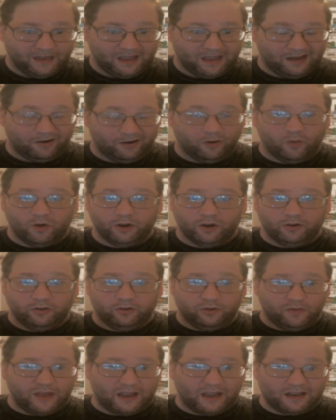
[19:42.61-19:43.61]
And I don't want to
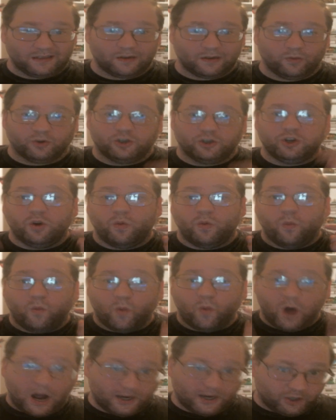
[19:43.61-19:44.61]
do that because I want you to
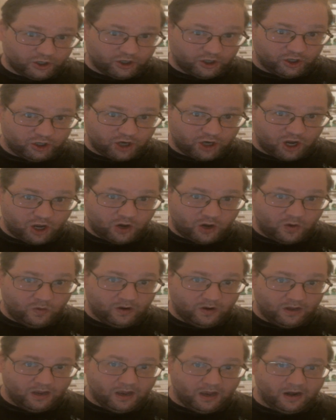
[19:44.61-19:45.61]
watch the show,
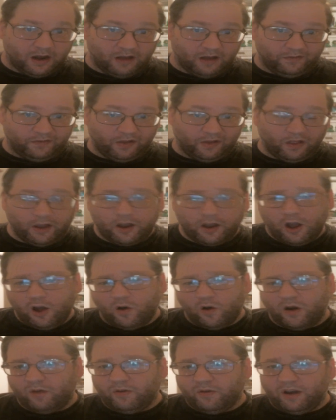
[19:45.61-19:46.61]
not feel like,
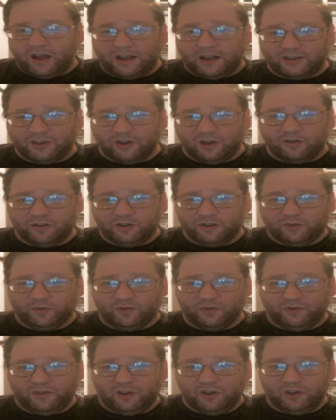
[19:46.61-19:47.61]
oh, I saw this
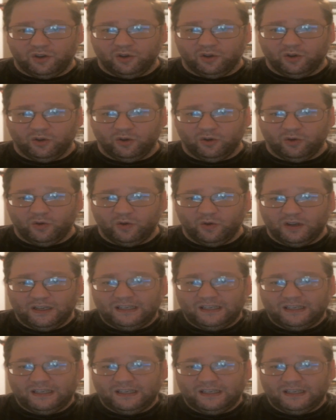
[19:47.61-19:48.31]
review,